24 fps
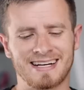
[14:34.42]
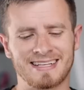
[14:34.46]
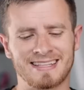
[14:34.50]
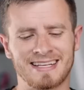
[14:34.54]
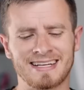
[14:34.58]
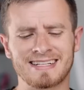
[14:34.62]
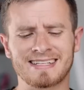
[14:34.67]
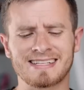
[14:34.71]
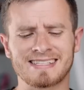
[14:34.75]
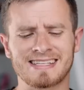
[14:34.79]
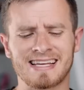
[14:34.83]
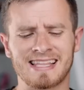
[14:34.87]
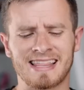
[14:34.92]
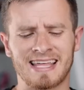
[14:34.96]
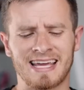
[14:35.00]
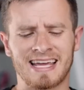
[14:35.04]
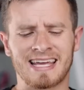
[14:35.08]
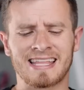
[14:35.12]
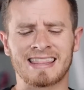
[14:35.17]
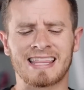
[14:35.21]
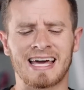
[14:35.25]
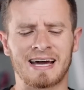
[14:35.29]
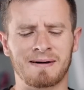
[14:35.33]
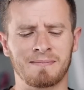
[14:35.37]
I'd like to say that
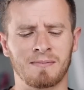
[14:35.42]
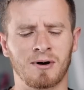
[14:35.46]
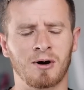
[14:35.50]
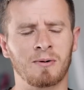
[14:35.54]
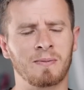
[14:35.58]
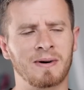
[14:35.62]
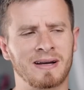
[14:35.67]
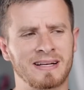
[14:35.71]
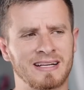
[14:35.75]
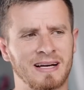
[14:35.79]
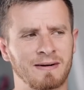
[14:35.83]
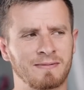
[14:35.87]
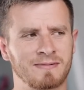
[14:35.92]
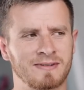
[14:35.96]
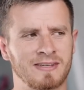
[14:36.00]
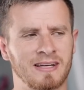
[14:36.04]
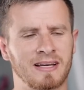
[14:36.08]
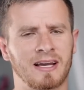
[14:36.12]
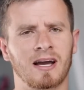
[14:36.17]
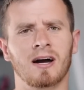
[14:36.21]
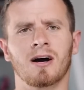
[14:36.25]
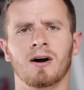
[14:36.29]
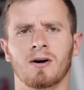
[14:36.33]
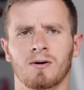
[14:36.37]
in that moment, I was
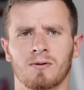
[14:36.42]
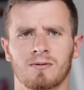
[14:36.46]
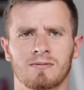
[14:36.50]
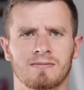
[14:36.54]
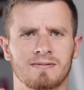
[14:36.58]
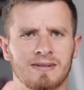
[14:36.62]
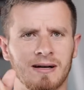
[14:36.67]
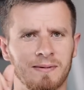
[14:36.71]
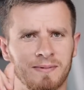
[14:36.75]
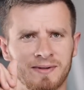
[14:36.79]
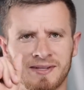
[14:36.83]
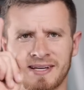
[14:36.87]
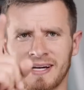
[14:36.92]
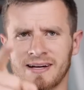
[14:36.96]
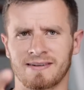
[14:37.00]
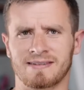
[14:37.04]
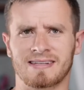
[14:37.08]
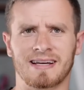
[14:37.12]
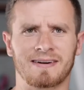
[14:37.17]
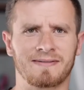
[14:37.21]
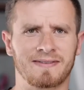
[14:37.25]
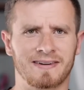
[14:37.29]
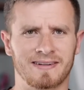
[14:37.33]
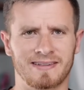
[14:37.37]
like, oh, double down,
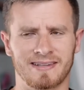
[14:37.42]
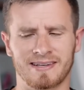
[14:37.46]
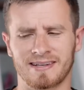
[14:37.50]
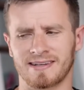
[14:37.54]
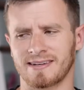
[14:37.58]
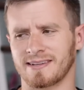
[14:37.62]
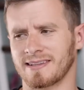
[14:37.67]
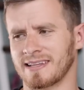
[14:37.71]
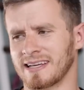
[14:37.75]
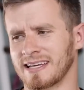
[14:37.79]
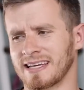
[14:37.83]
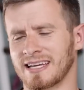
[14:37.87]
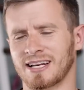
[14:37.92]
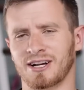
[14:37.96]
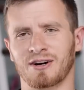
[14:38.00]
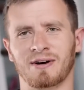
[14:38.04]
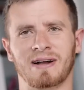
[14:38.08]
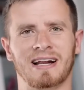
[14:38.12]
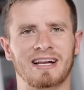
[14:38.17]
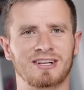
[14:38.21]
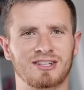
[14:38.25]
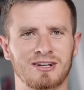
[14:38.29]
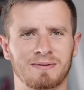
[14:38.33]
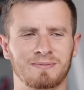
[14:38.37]
definitely. Like, you know,
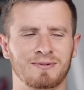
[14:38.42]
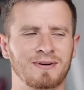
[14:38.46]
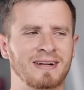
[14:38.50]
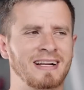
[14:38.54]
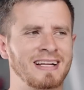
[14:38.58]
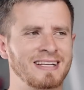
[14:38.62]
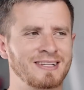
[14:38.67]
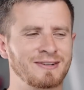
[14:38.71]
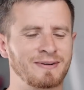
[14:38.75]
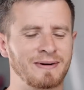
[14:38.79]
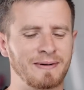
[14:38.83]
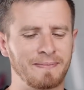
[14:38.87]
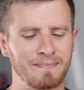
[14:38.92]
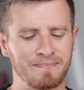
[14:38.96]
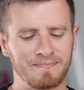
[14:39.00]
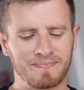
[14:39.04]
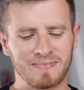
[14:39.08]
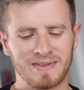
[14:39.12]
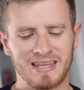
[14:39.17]
and I jumped right into it.